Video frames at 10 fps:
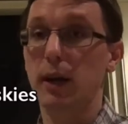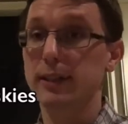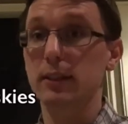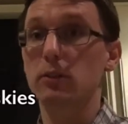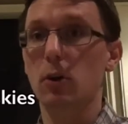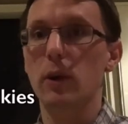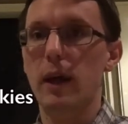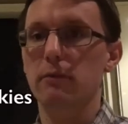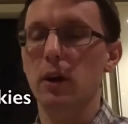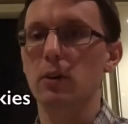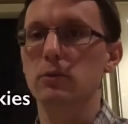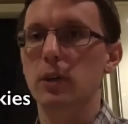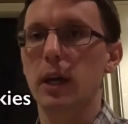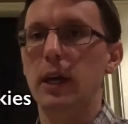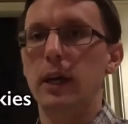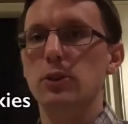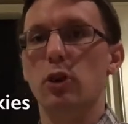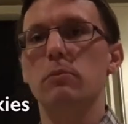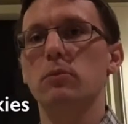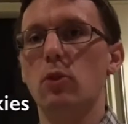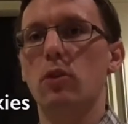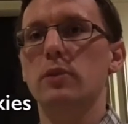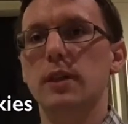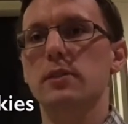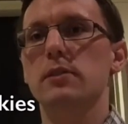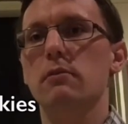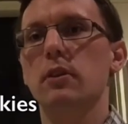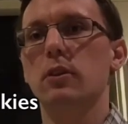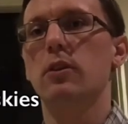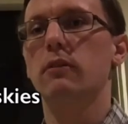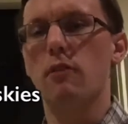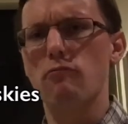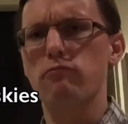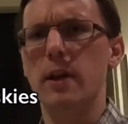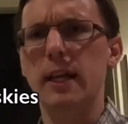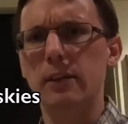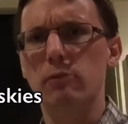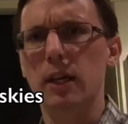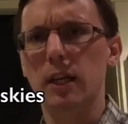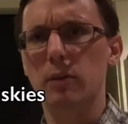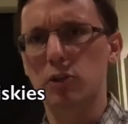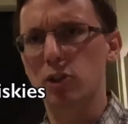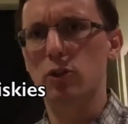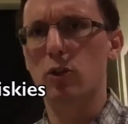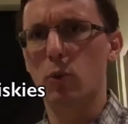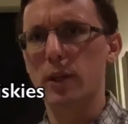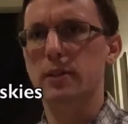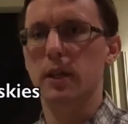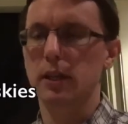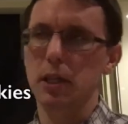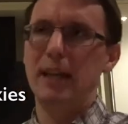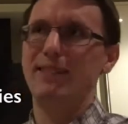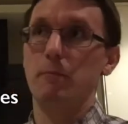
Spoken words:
I still don't have those, so I'm not necessarily looking for really, really obscure whiskies.